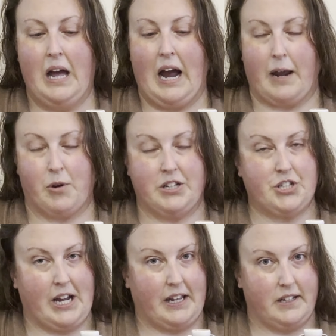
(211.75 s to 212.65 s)
I'm gonna
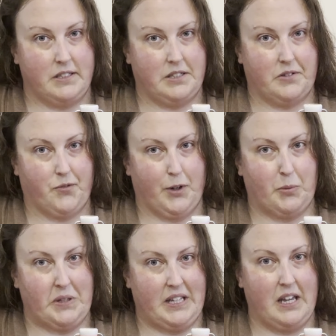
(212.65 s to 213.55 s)
check it
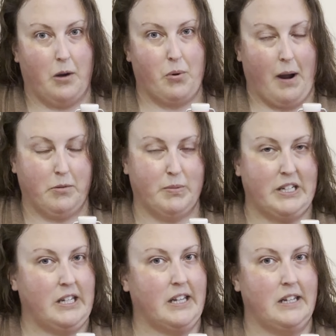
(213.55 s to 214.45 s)
frequently. I'll
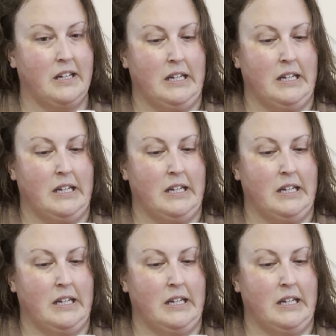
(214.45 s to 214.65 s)
probably